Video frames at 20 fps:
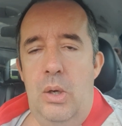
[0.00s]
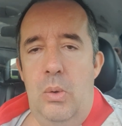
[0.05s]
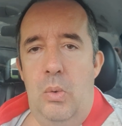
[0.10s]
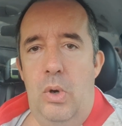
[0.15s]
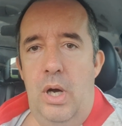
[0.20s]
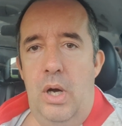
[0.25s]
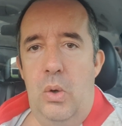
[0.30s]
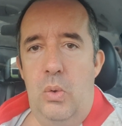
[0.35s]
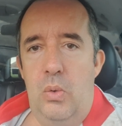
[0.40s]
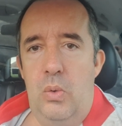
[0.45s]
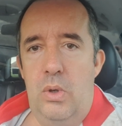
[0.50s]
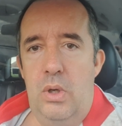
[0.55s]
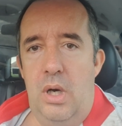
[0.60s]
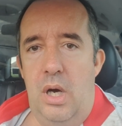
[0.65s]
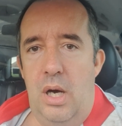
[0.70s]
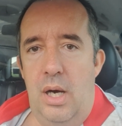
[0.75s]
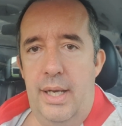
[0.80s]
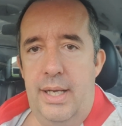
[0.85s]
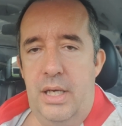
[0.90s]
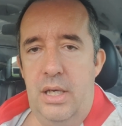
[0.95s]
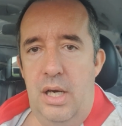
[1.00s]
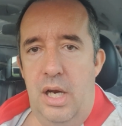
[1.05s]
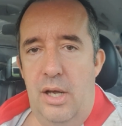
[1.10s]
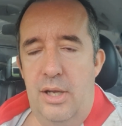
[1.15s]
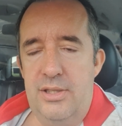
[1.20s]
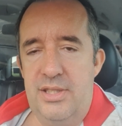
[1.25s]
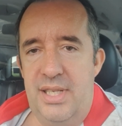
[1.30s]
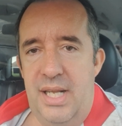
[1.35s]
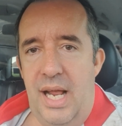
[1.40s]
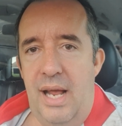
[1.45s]
well I can
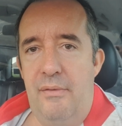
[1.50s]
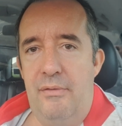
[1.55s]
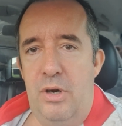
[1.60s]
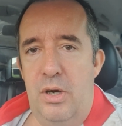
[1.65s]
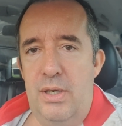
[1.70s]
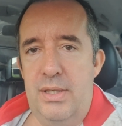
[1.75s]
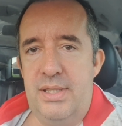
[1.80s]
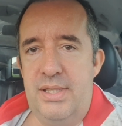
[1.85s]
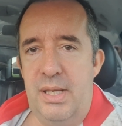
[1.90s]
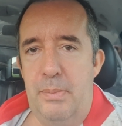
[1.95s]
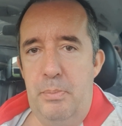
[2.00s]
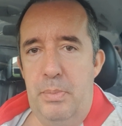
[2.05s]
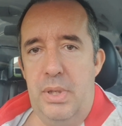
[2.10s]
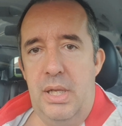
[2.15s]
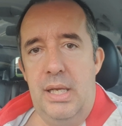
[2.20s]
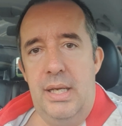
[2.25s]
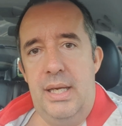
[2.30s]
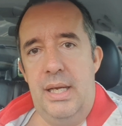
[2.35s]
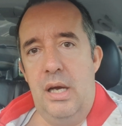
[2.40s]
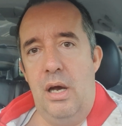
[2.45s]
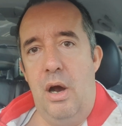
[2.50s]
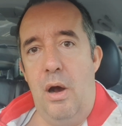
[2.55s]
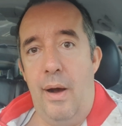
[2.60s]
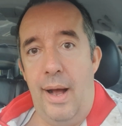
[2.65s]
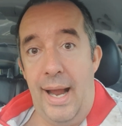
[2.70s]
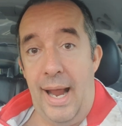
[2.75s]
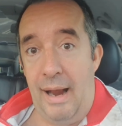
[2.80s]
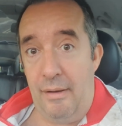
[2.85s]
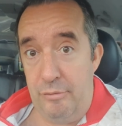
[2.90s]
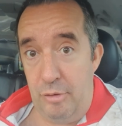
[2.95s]
answer that very simply
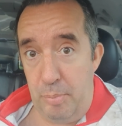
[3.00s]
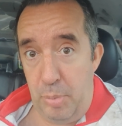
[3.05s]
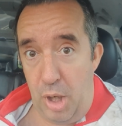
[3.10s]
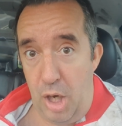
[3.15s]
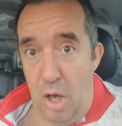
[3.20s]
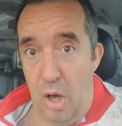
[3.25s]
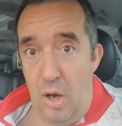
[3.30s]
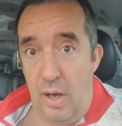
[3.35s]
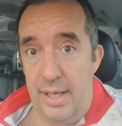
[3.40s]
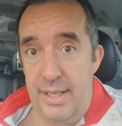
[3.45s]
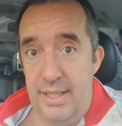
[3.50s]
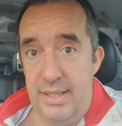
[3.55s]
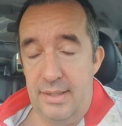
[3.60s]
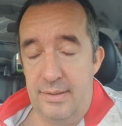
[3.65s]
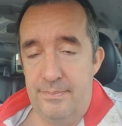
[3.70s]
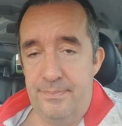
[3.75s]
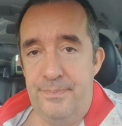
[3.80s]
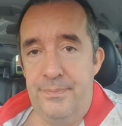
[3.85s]
I have applied